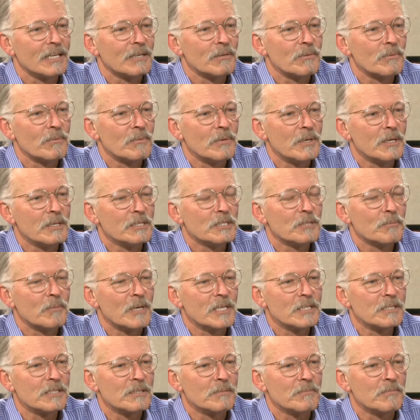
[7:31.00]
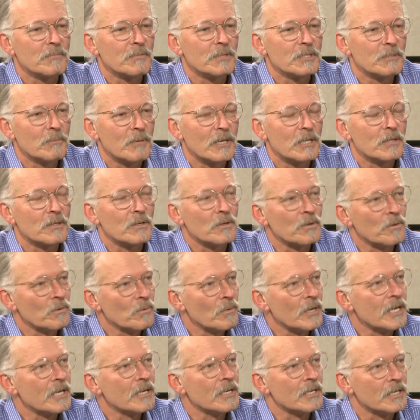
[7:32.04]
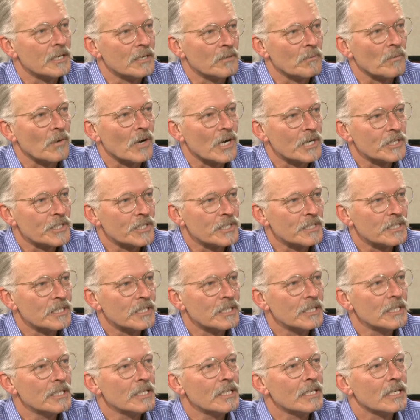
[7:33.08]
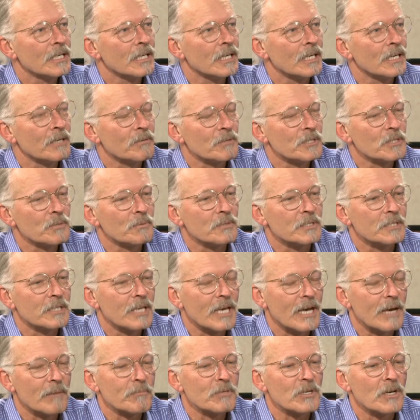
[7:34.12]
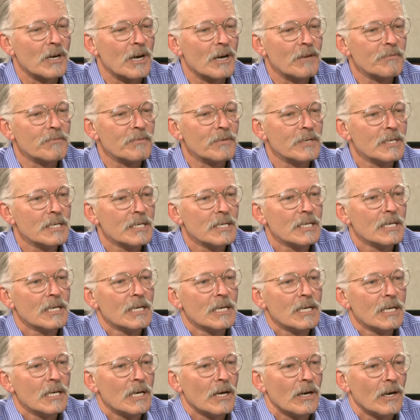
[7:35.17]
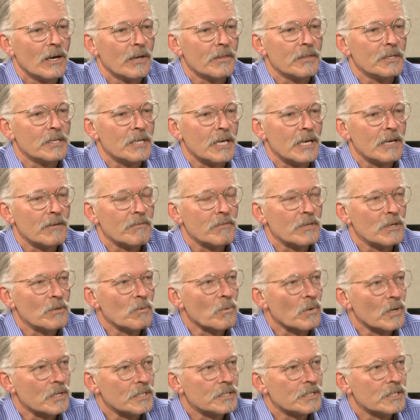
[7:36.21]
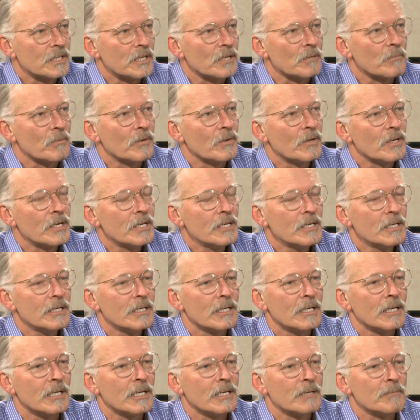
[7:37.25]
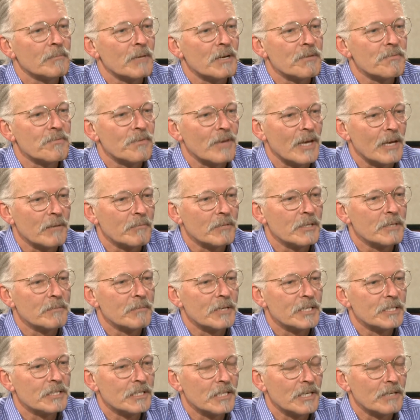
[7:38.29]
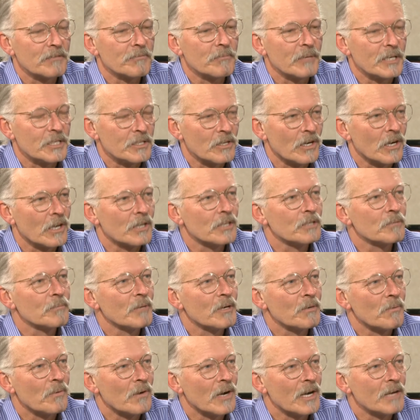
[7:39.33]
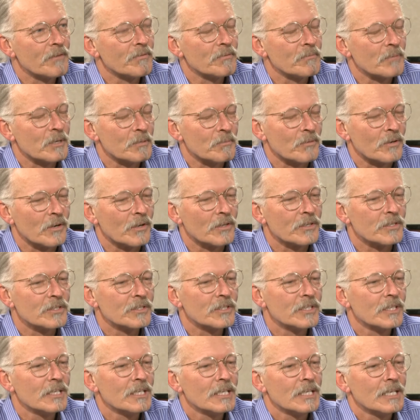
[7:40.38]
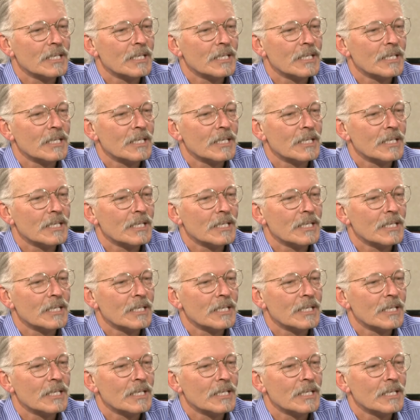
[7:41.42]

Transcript: We spent the whole week in Washington, which was capped off on the day of the award ceremony. My family, myself, my daughter and my wife and my brothers